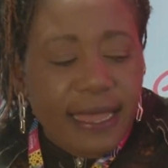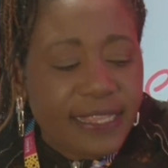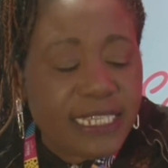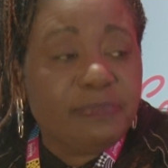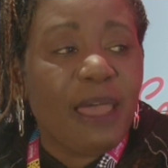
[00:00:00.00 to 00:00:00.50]

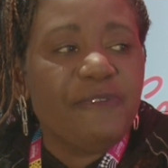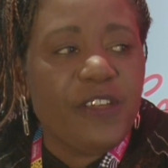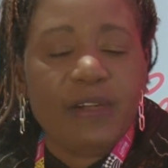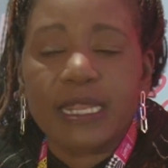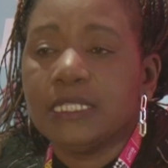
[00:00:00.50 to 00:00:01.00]
This is my
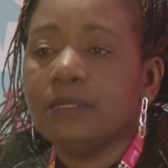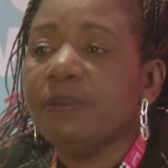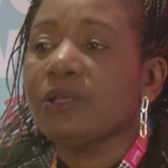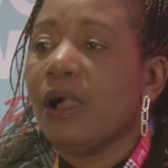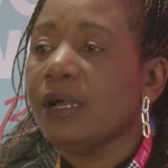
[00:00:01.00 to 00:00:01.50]
favorite
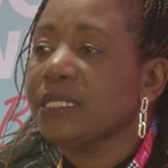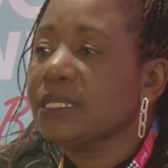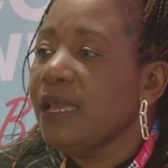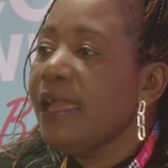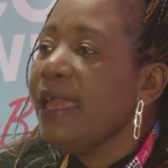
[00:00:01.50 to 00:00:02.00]
because
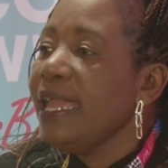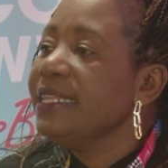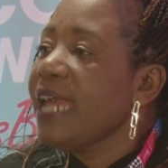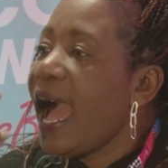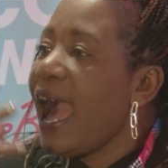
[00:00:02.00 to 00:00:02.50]

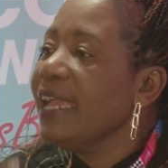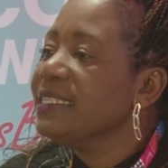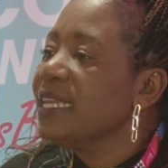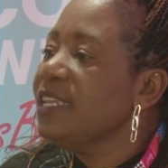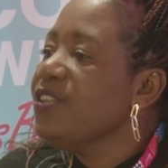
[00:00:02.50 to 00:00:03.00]
it
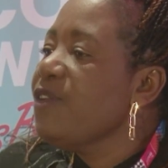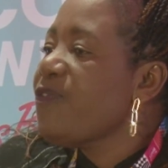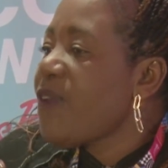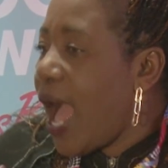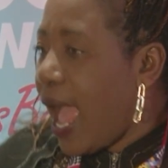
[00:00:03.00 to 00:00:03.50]
hides, it
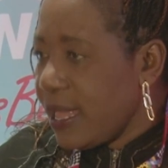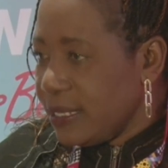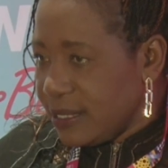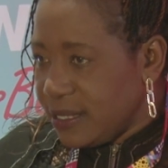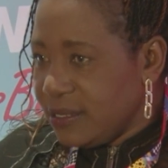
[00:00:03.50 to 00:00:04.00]

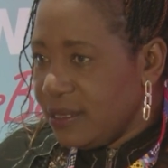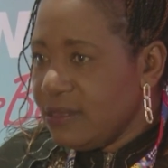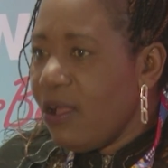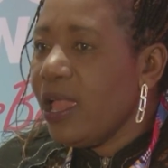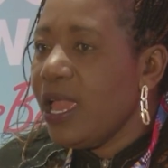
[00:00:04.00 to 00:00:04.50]
defies
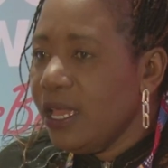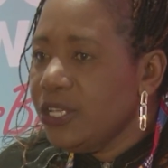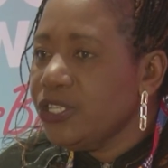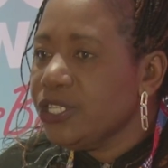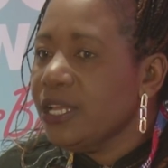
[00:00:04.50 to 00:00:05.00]
your
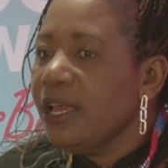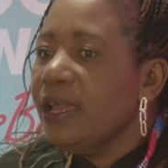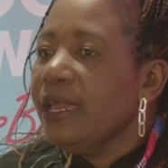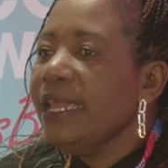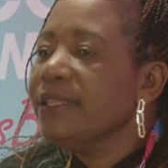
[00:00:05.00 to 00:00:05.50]
age.
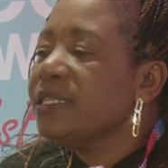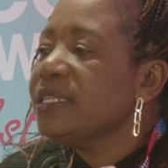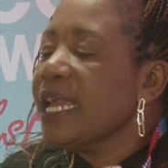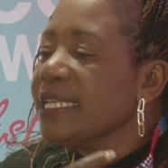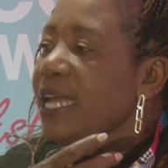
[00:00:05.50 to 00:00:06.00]
It
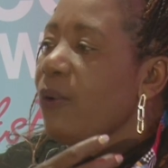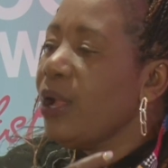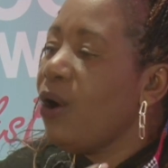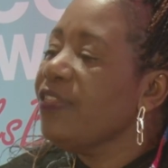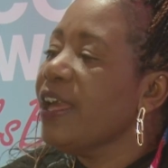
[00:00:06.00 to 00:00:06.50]
takes
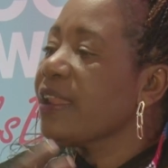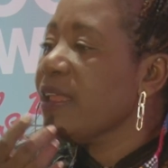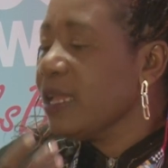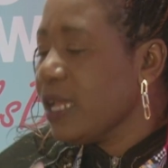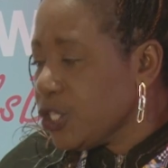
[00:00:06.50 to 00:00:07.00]
away all the
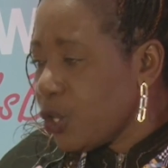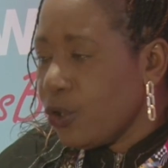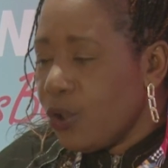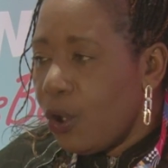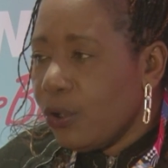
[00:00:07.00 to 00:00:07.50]
wrinkles
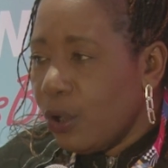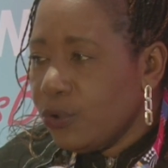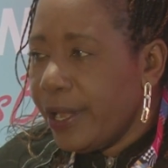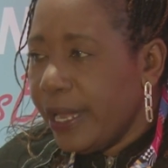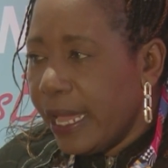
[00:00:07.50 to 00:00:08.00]
on
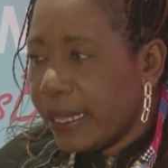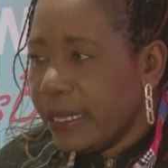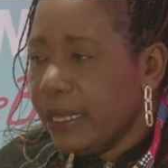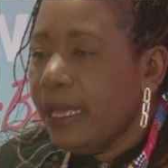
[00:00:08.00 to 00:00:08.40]
your neck.